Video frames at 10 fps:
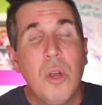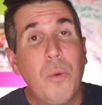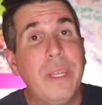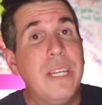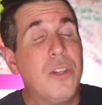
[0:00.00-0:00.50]

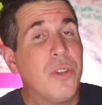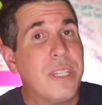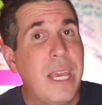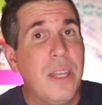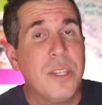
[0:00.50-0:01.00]
related to your
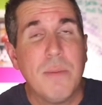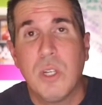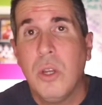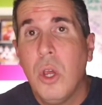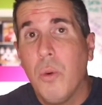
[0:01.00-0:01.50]
scale
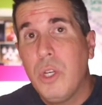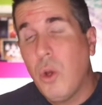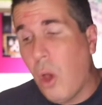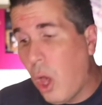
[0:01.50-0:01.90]
assumption when you